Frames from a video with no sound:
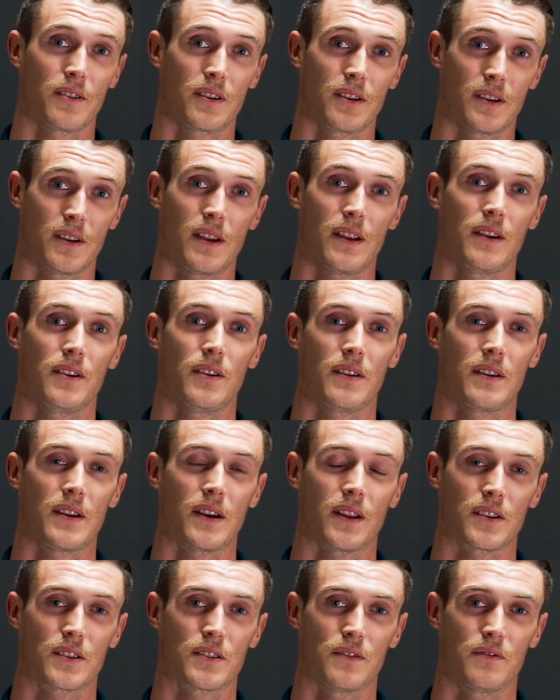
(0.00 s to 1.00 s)
can
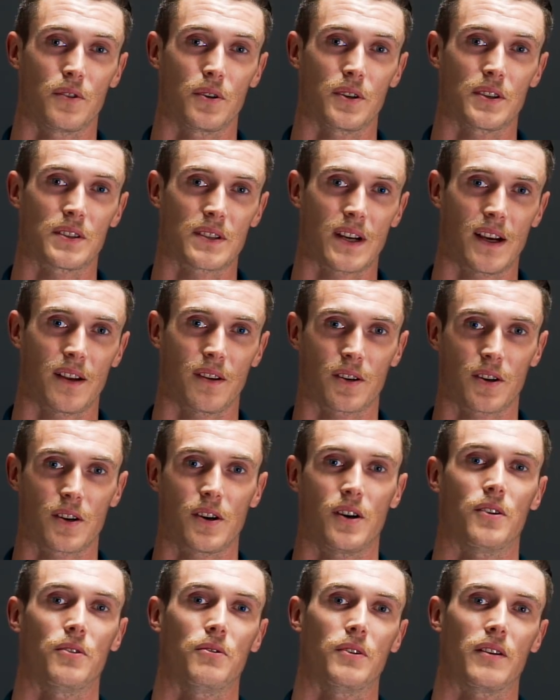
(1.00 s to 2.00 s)
tell it to voice dial or
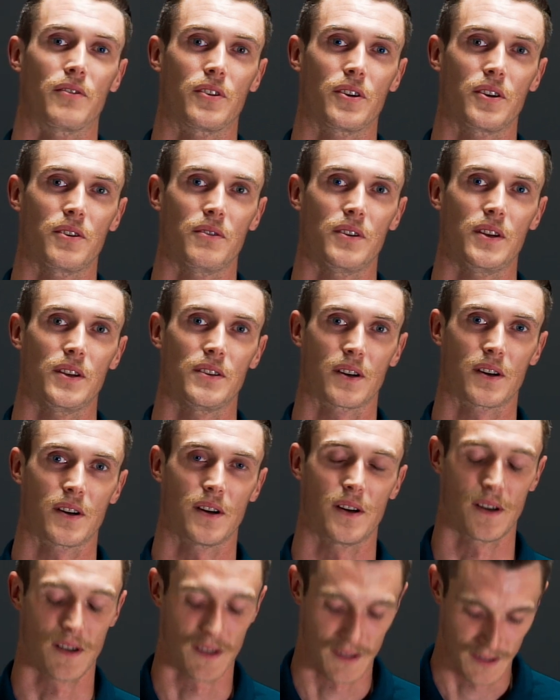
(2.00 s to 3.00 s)
call whoever you need to
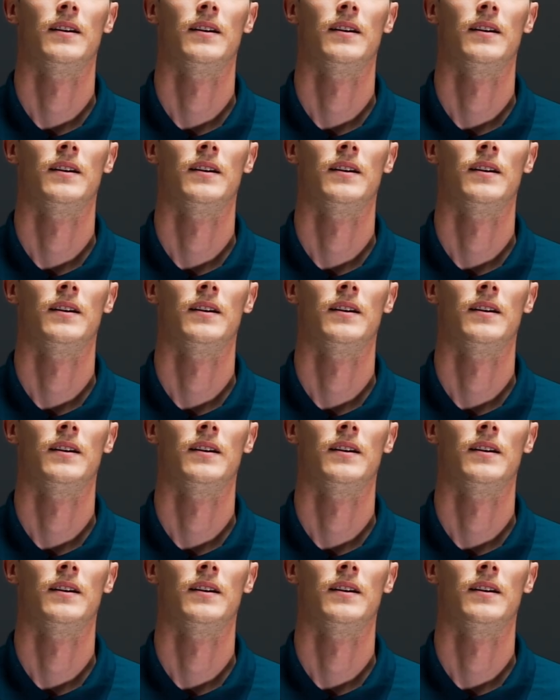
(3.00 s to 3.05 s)
call.